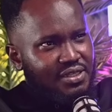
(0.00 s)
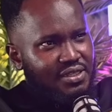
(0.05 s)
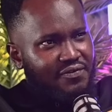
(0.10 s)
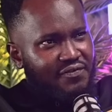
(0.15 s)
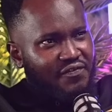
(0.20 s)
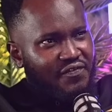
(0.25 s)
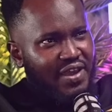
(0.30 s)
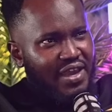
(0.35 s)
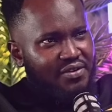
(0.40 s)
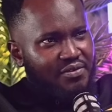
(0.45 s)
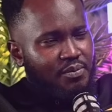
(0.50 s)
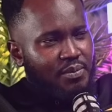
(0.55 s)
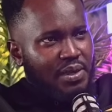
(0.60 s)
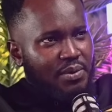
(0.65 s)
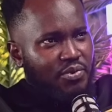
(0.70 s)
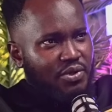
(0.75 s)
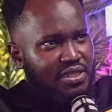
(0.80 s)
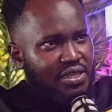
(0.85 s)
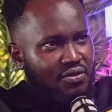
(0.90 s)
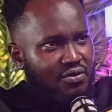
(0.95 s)
5 my
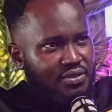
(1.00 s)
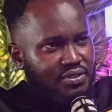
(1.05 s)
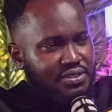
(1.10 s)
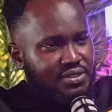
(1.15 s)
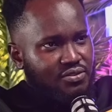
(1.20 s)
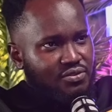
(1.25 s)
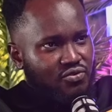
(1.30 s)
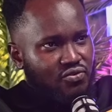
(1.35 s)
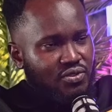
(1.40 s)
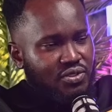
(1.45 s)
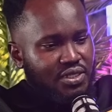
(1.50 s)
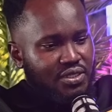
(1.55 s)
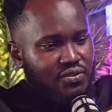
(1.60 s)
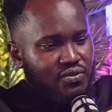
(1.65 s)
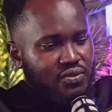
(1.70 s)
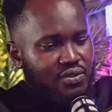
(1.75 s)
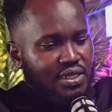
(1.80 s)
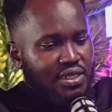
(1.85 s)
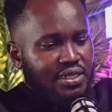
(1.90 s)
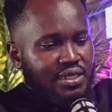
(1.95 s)
brother was 2 years
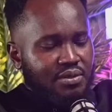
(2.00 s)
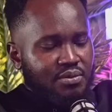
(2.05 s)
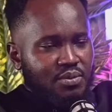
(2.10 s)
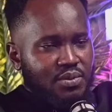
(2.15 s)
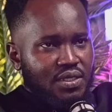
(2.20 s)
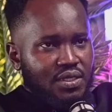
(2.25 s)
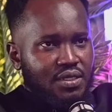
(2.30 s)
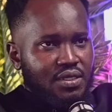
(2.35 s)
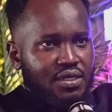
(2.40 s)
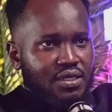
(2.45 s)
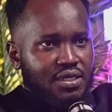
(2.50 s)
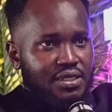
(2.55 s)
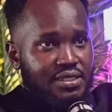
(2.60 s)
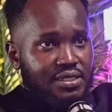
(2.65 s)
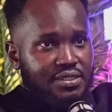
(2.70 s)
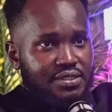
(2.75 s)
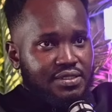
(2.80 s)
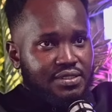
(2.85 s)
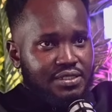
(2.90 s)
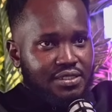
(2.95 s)
older than me
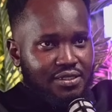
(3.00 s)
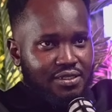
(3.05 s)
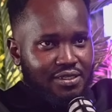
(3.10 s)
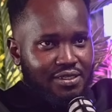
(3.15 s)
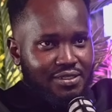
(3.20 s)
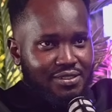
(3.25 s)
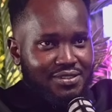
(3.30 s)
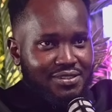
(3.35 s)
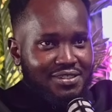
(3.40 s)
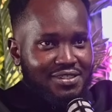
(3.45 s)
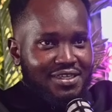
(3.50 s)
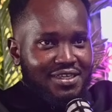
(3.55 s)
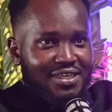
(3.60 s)
he still is